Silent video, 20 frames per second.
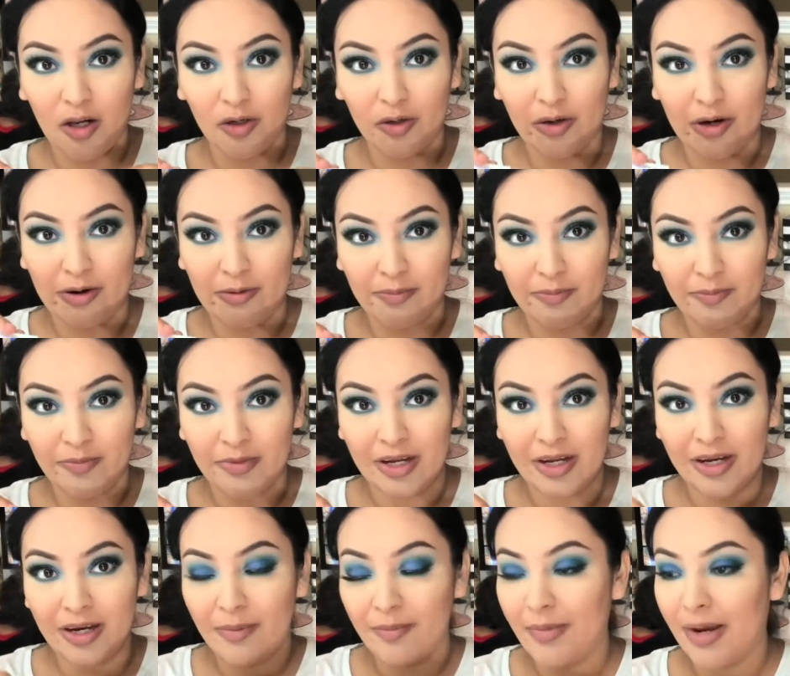hologram
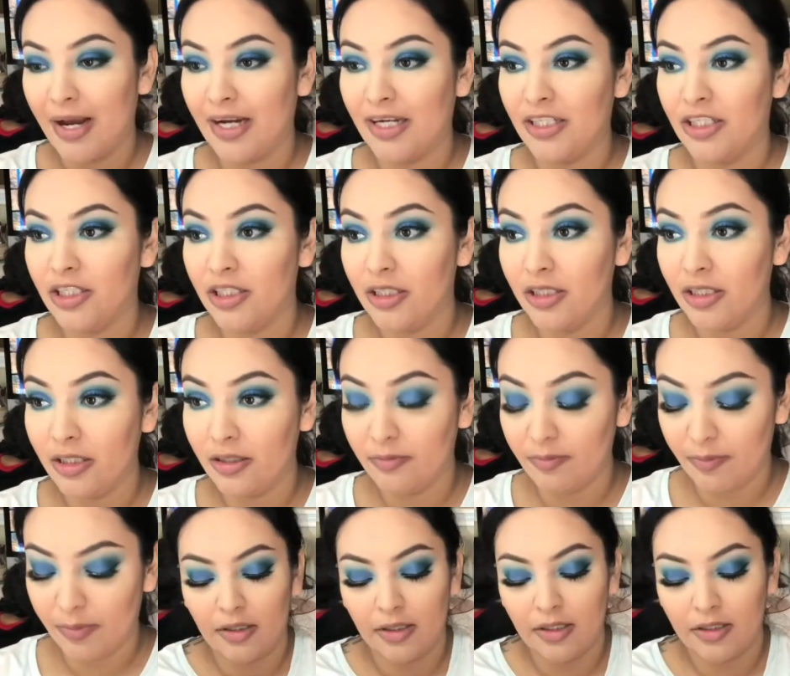packaging.
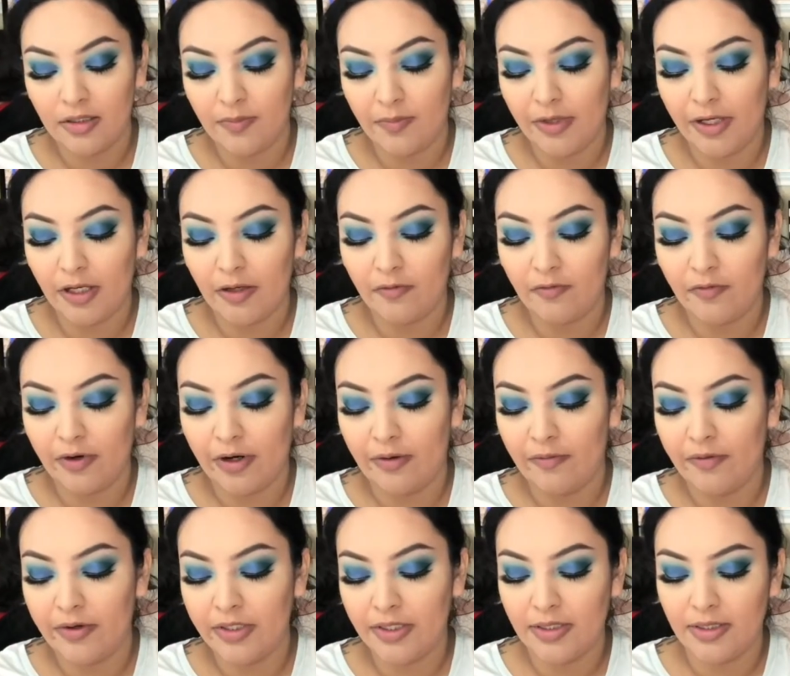This Makeup
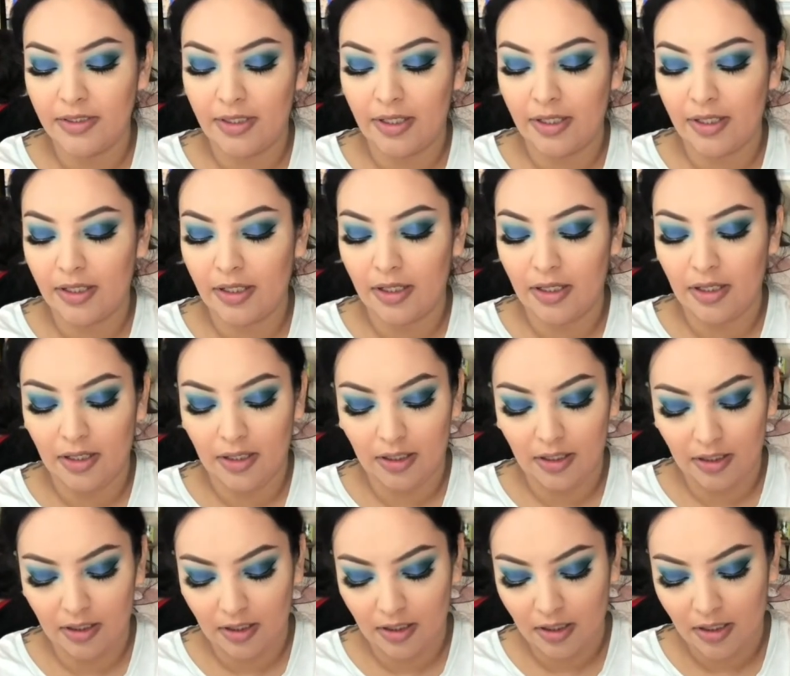Forever stick
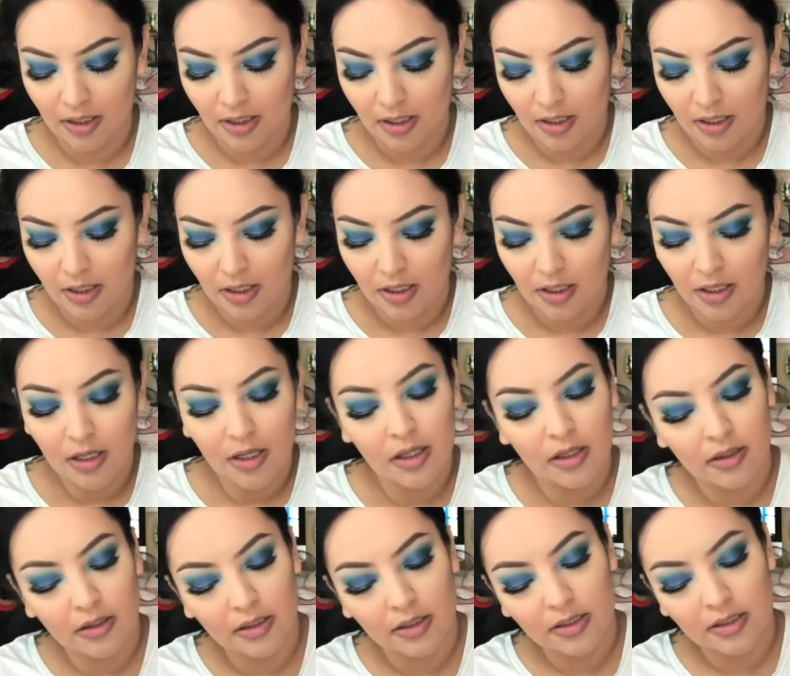in
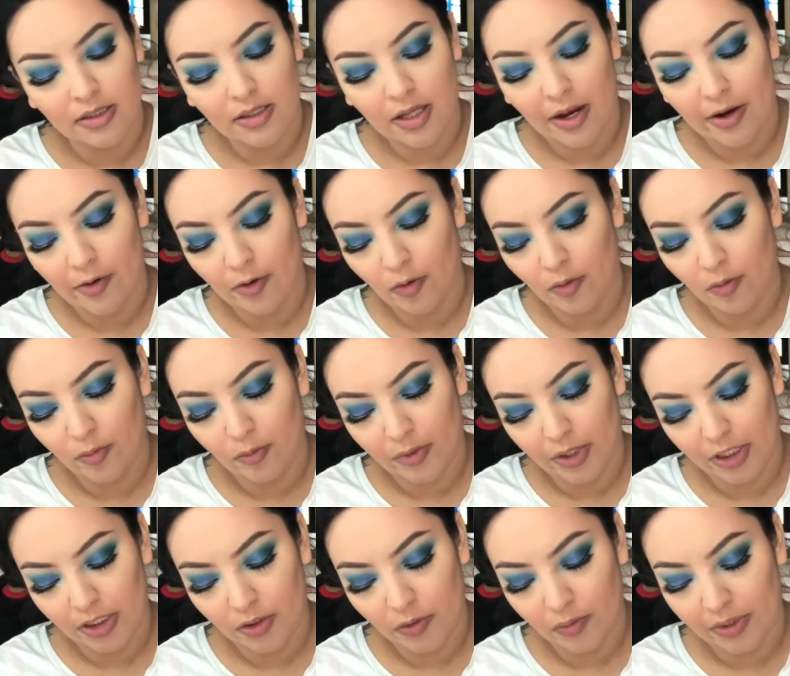the style
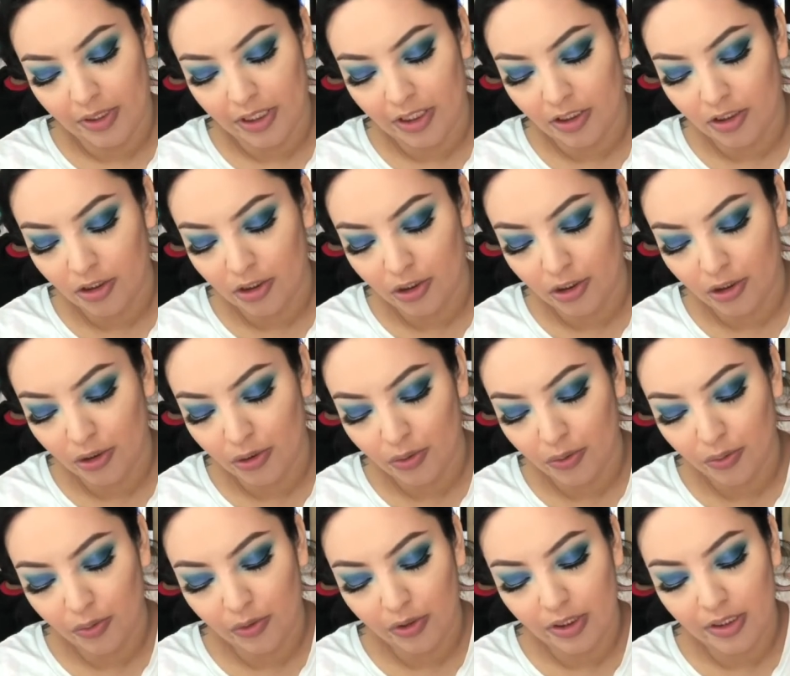
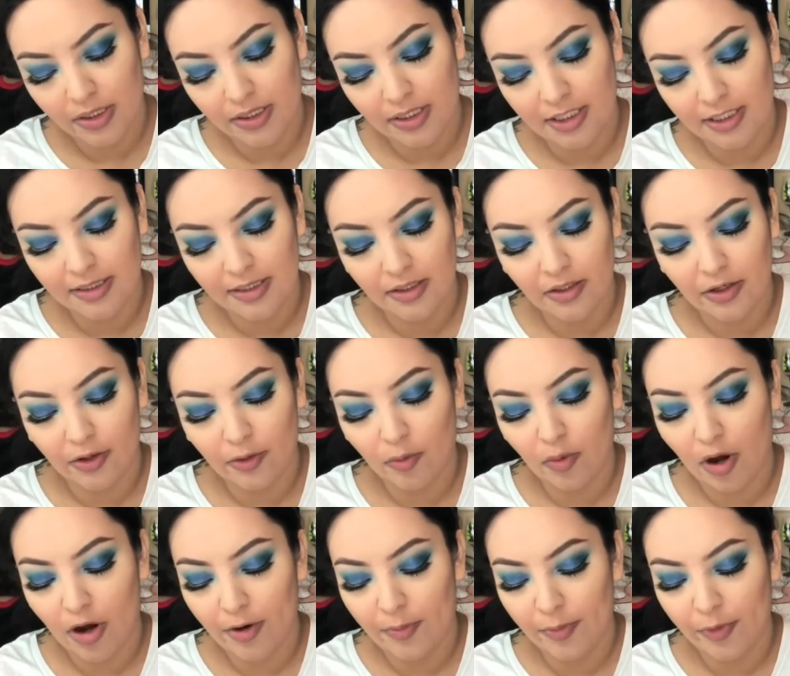122. This is their
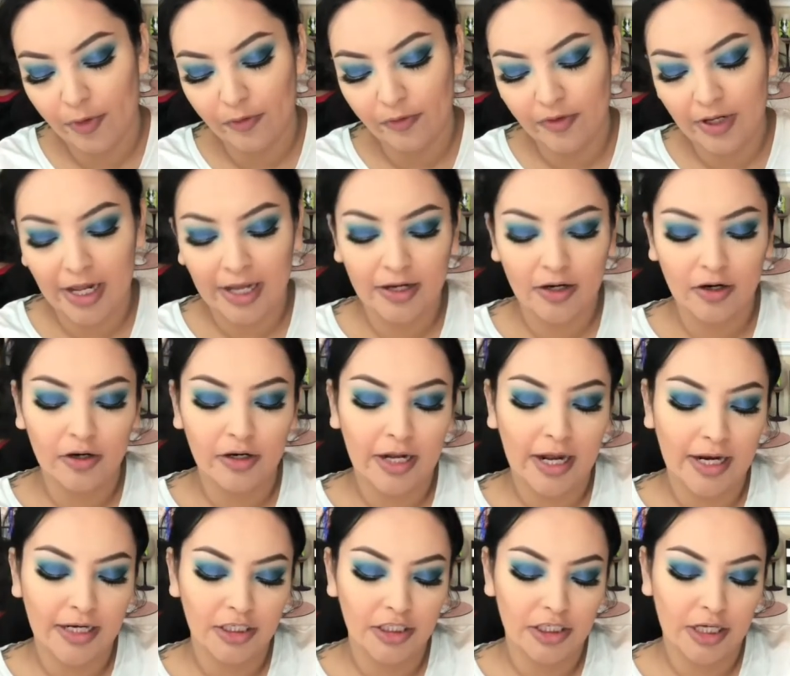waterproof glide on
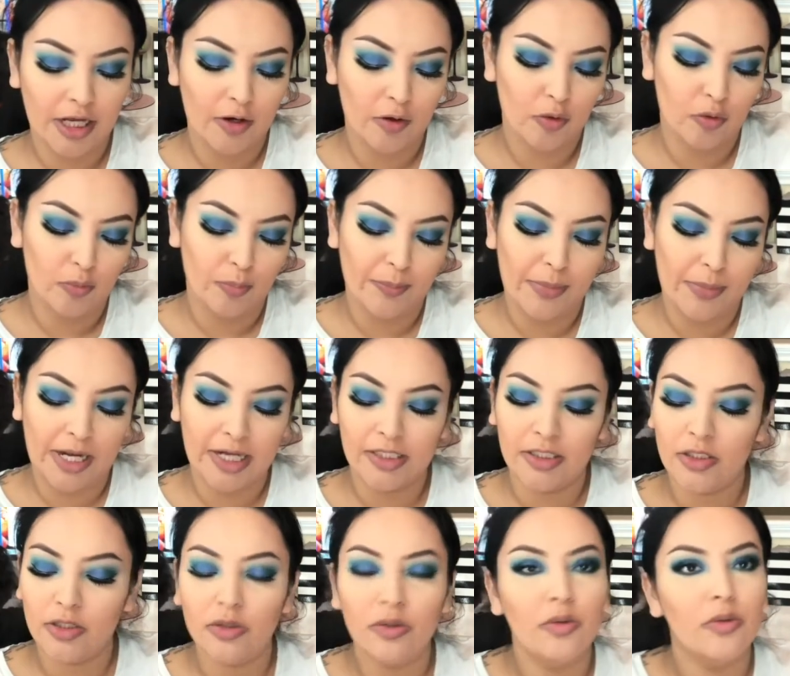eyeshadow
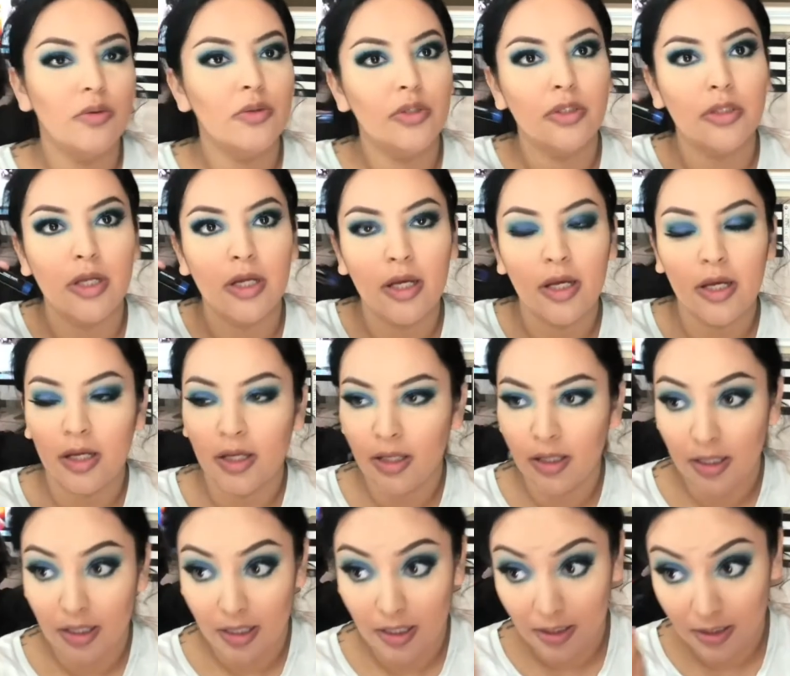pencils
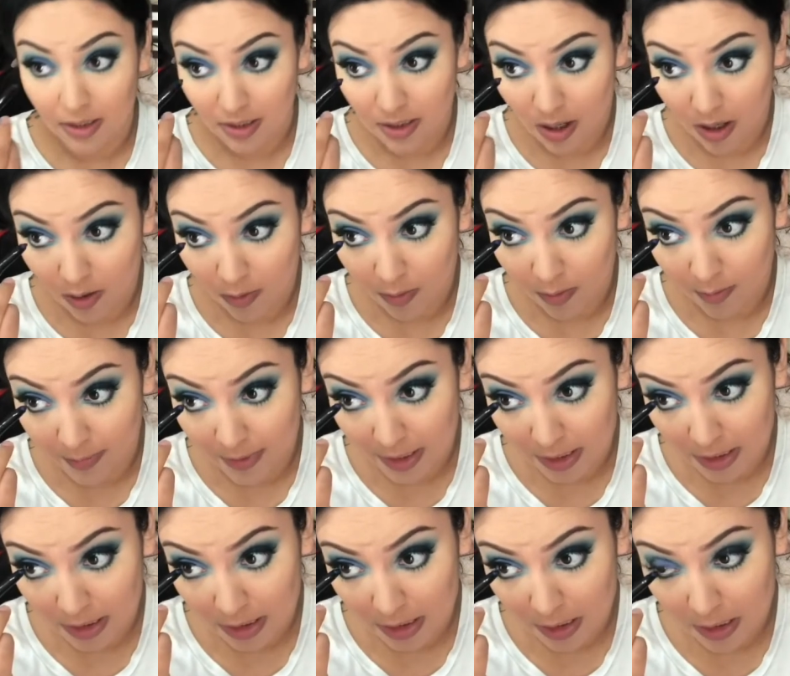in
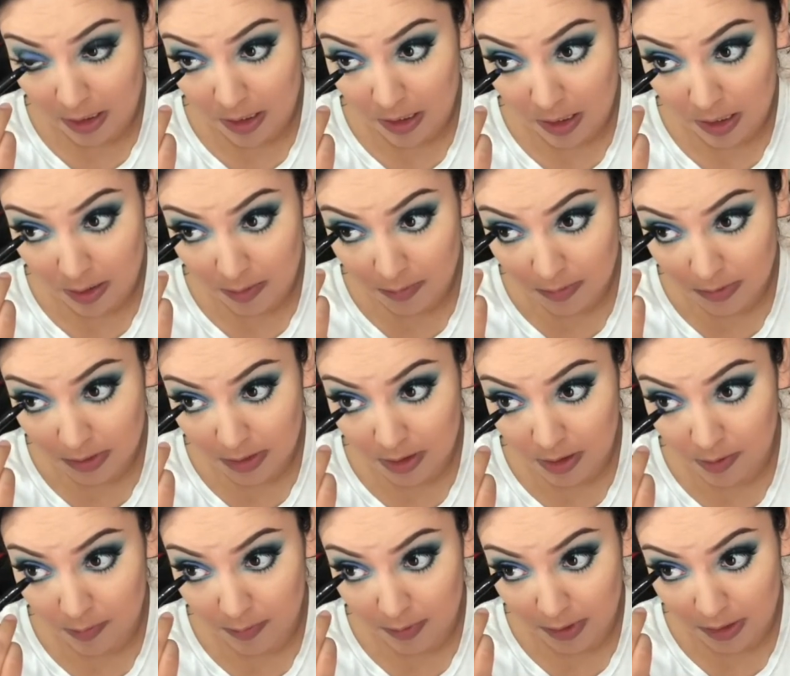Aquamatic. I'm just
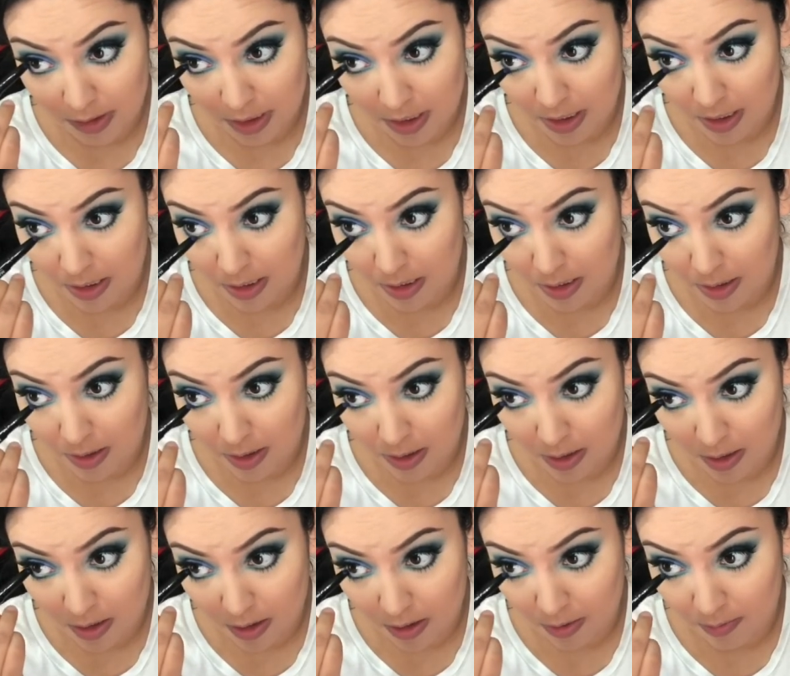gonna run that
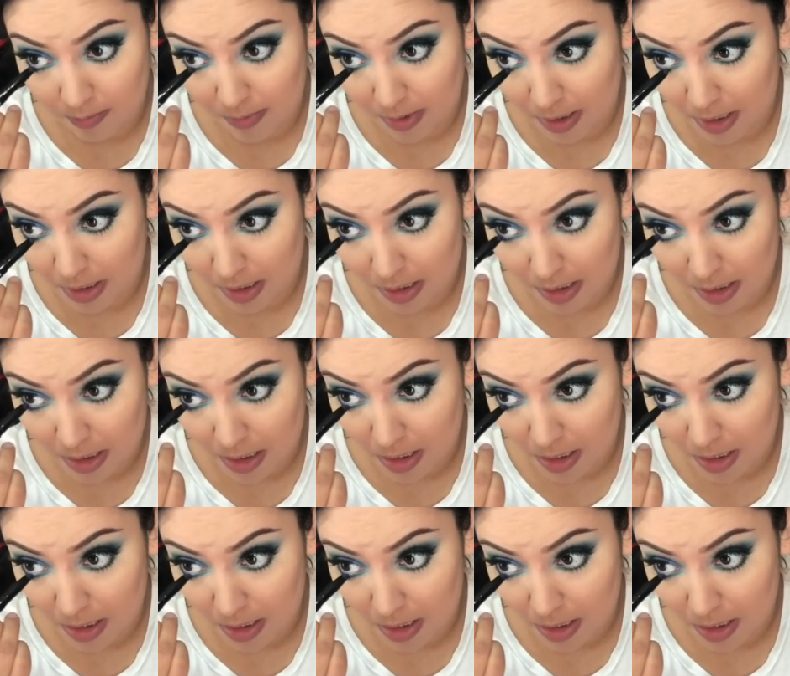along my